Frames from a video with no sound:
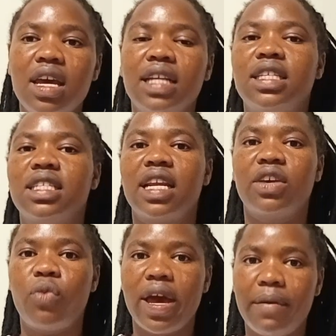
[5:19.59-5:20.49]
It is a
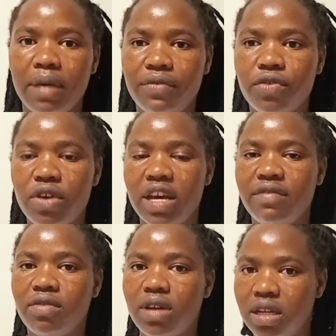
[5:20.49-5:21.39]
requirement for
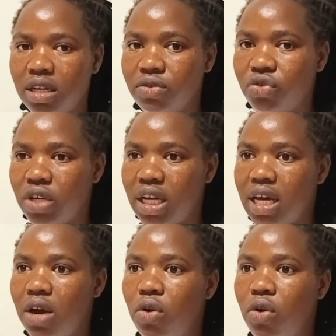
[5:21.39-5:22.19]
everyone in Australia,